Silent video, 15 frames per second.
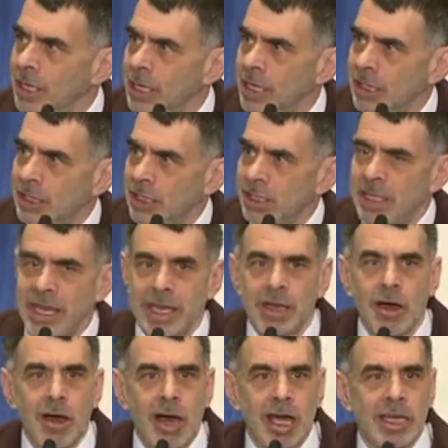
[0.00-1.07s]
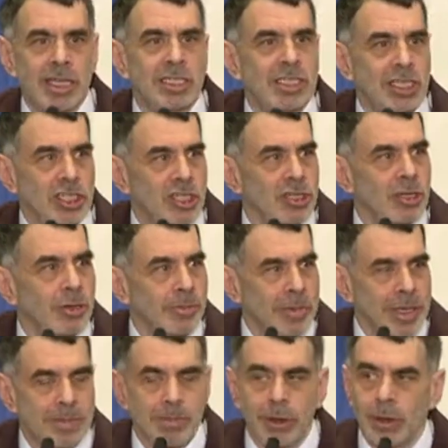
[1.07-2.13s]
to take on additional
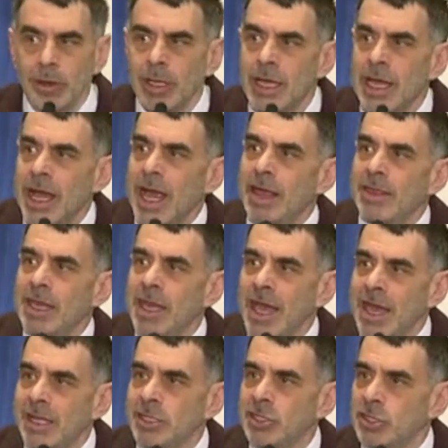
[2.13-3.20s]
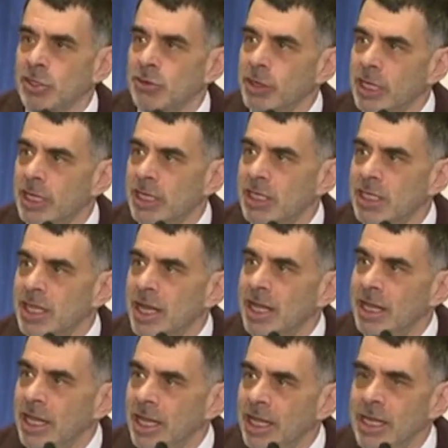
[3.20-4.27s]
people? And the answer is that
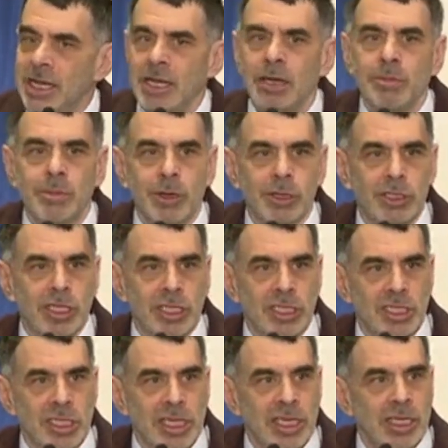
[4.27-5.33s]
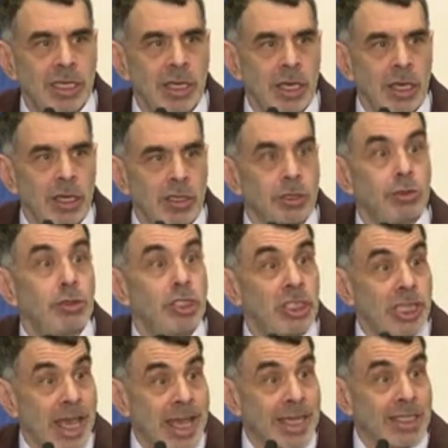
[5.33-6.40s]
in an emergency, you
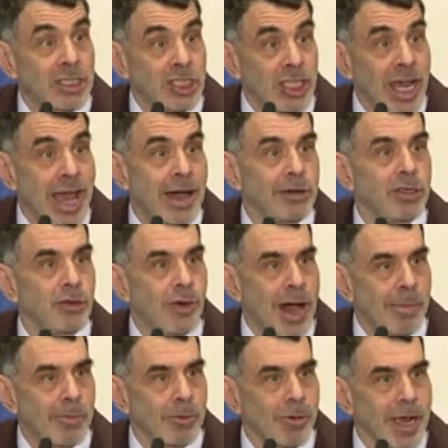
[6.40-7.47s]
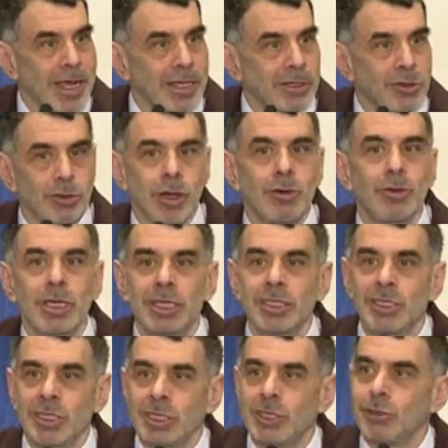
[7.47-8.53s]
change how you operate. You don't
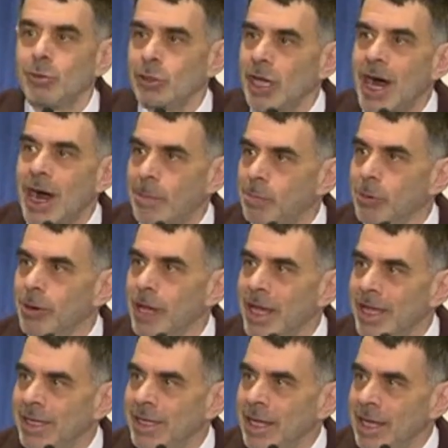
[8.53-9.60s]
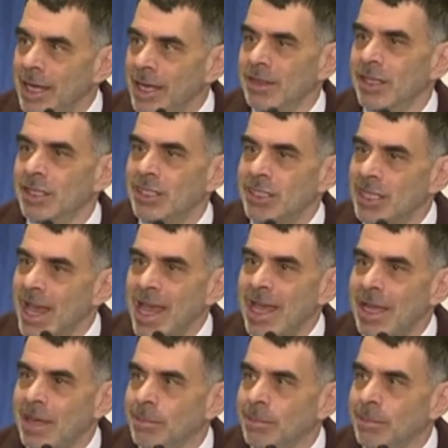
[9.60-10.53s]
continue to operate in the same